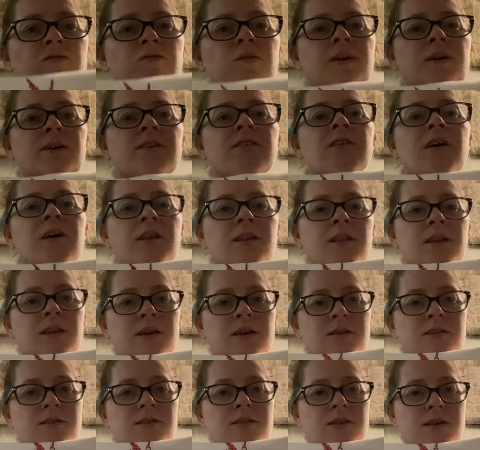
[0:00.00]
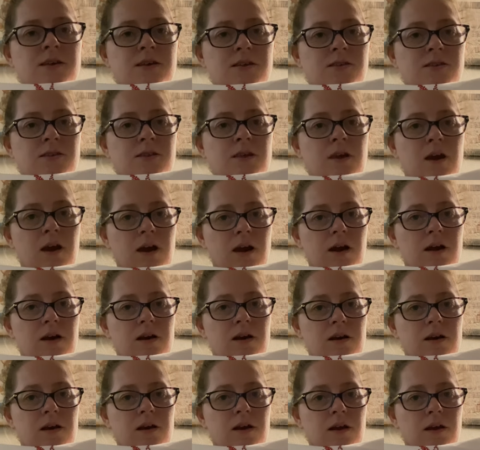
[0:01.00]
worked on this
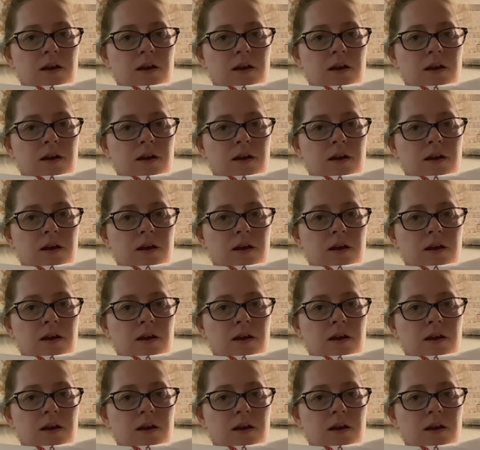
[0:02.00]
year,